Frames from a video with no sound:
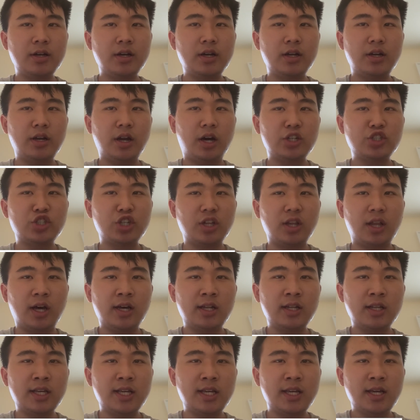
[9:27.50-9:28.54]

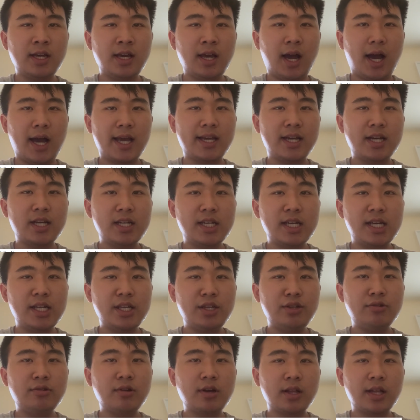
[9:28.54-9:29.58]
Nonchalantly, I
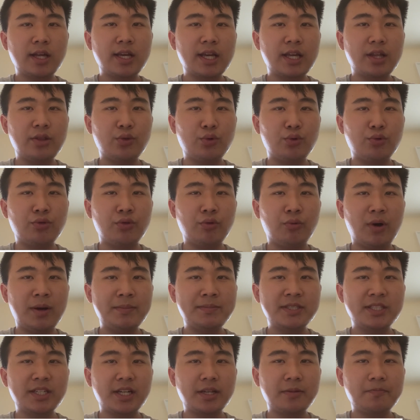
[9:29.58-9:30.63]
continued clicking through the
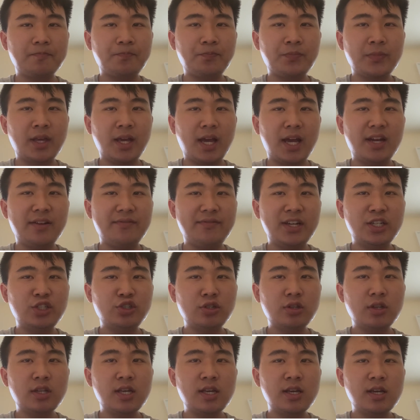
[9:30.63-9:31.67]
website, and
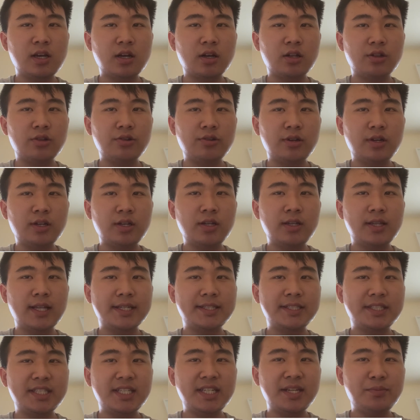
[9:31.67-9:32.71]
eventually concluded that
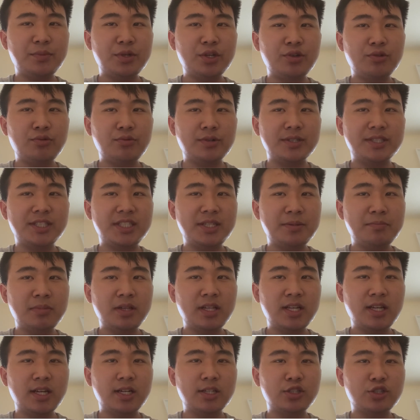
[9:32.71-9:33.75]
CMU was
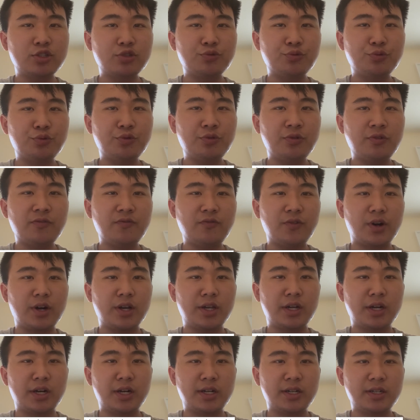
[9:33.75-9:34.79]
simply a school for
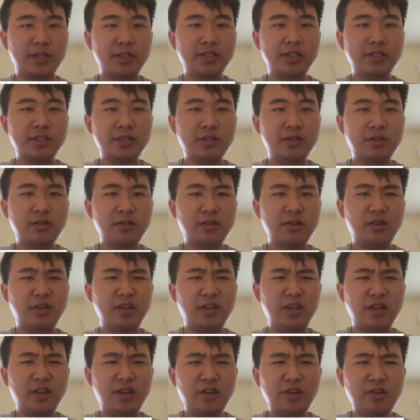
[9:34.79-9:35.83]
nerds.
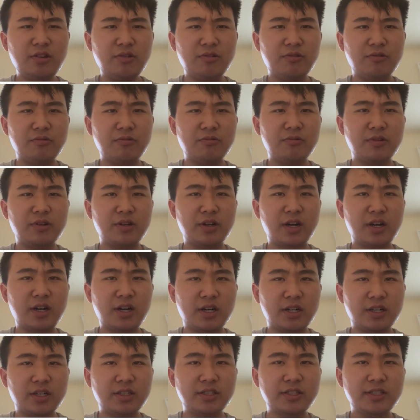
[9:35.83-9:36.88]
Ew,
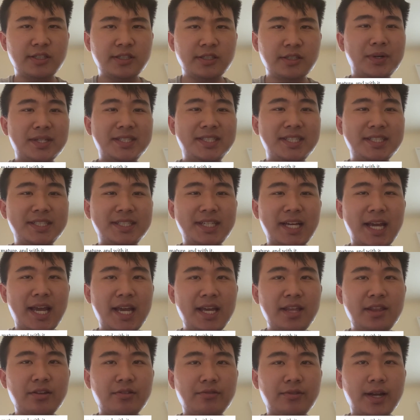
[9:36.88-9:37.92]
nerds. But since
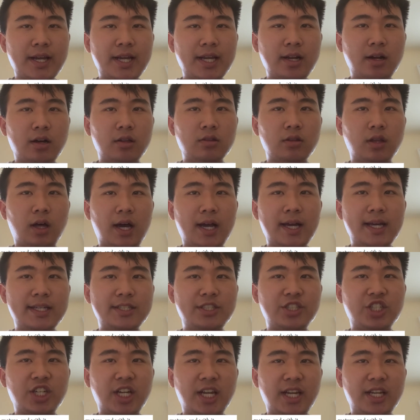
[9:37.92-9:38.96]
8th grade, a lot has
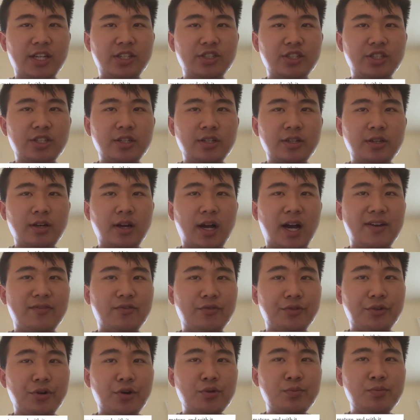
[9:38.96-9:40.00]
changed. I've
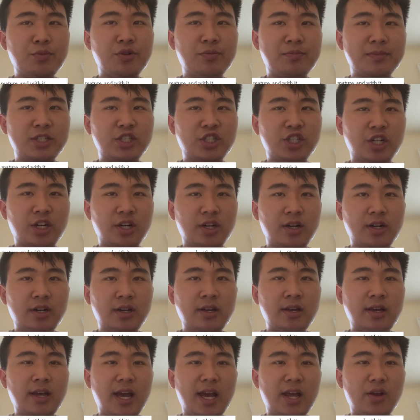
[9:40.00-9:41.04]
grown more mature,
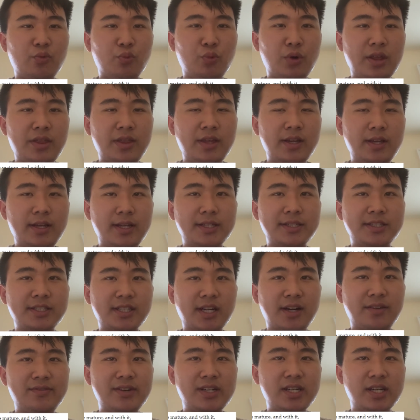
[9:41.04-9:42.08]
and with it,
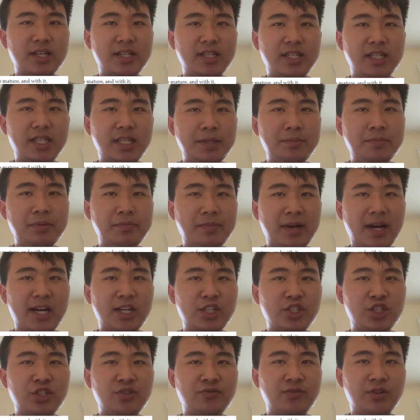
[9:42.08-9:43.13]
discovered a deep
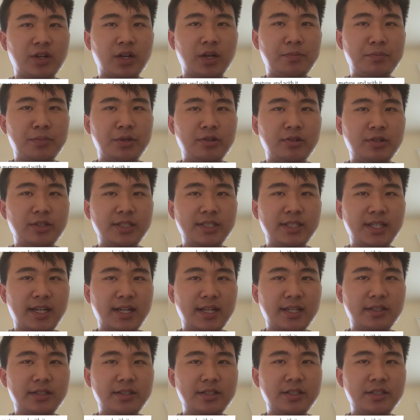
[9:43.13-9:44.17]
passion for computer
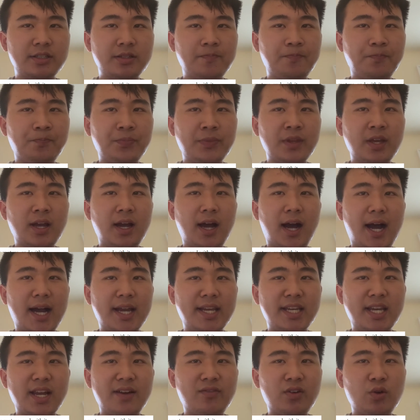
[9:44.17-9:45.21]
science. I
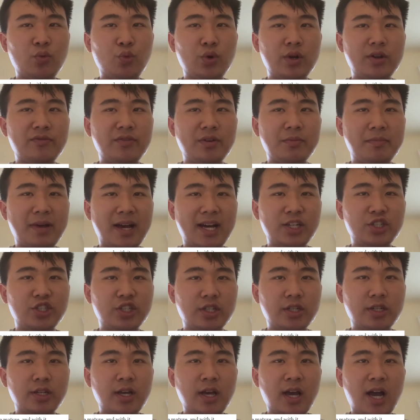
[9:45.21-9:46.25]
never would have imagined
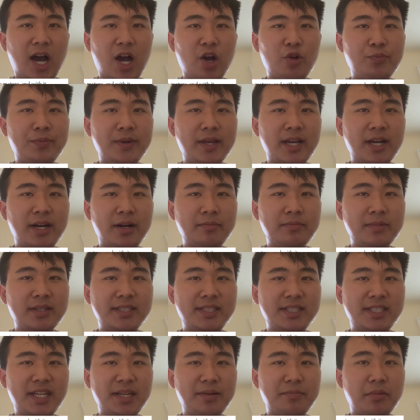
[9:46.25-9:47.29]
I would become the
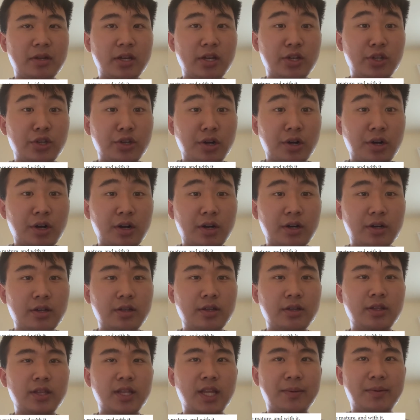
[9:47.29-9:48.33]
same nerd
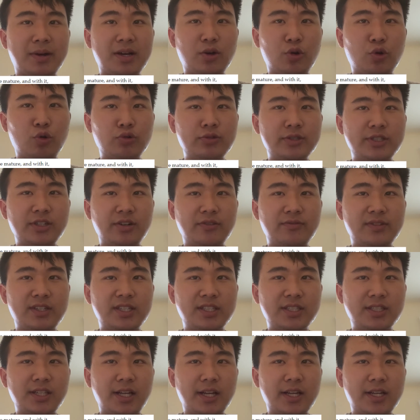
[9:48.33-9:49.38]
that my old self
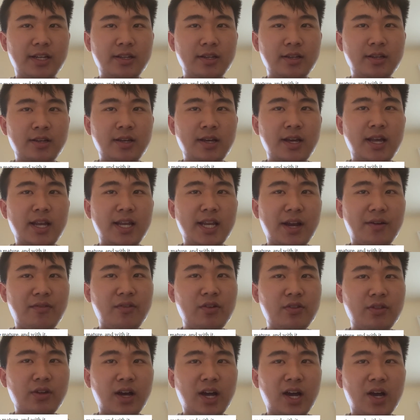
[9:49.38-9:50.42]
disliked. Never
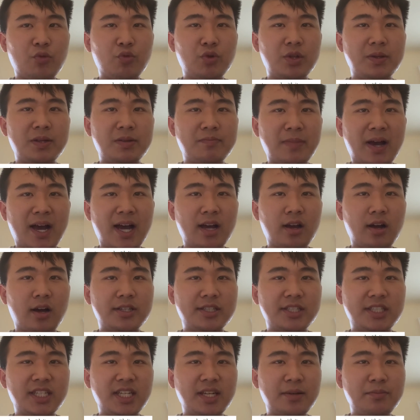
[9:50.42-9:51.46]
thought I would be back on
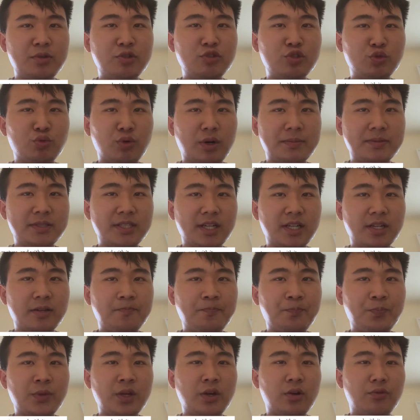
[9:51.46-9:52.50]
CMU's website,
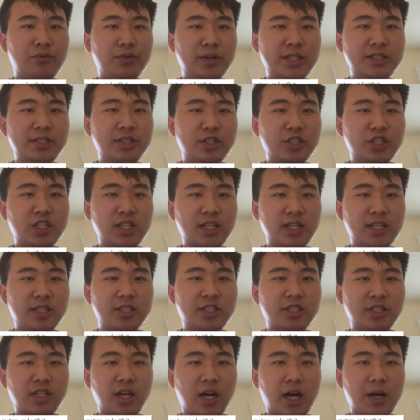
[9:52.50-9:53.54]
researching its
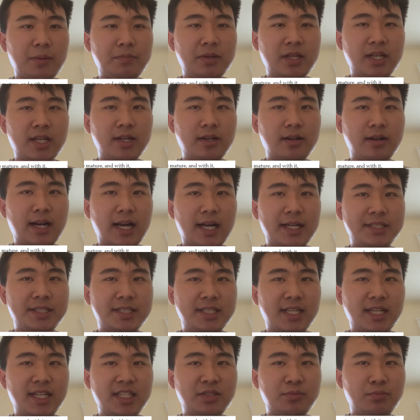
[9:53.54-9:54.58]
top-tier
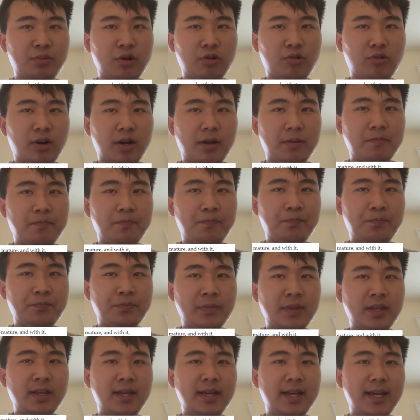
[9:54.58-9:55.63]
SCS program.
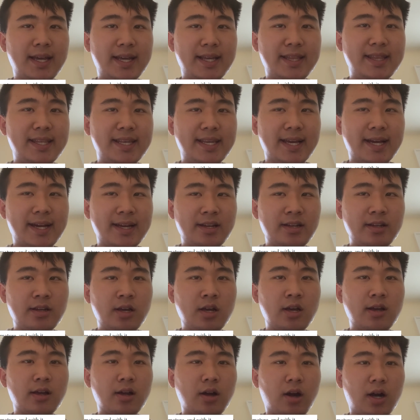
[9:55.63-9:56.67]
In the end,
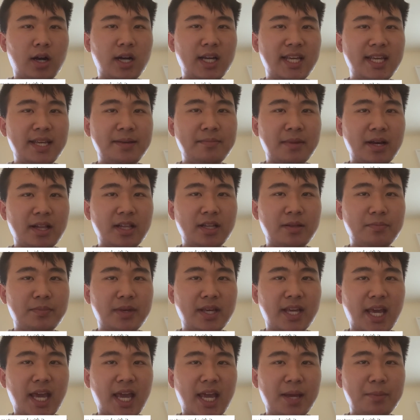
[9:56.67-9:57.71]
Carnegie Mellon
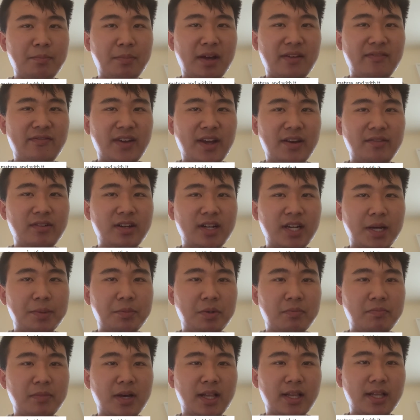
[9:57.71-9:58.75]
became my favorite type
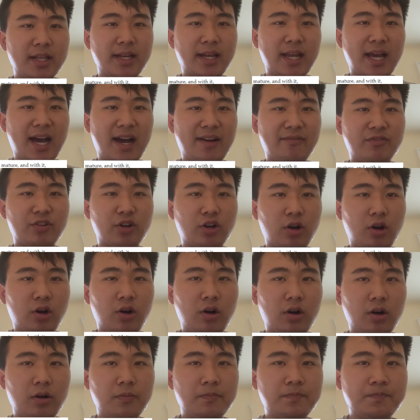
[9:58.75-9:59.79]
of Mellon after
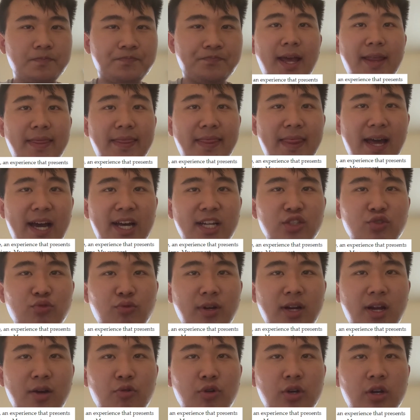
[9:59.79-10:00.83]
all. And that's
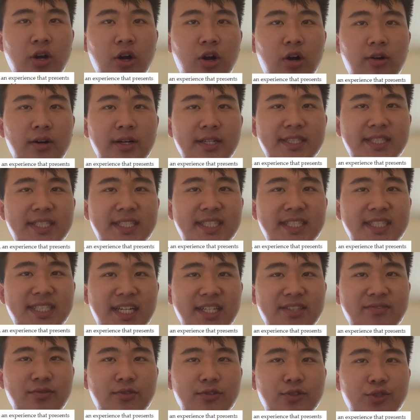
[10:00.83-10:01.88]
what I would call a
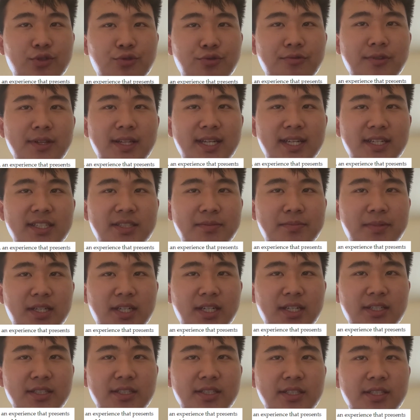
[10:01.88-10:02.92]
successful schooling
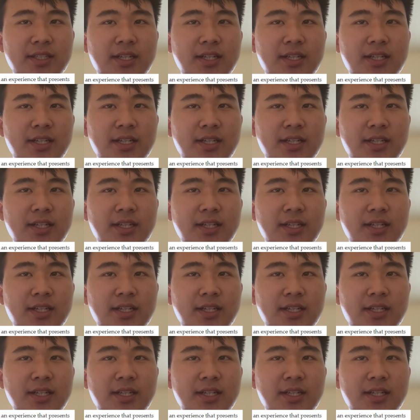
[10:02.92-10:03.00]
experience.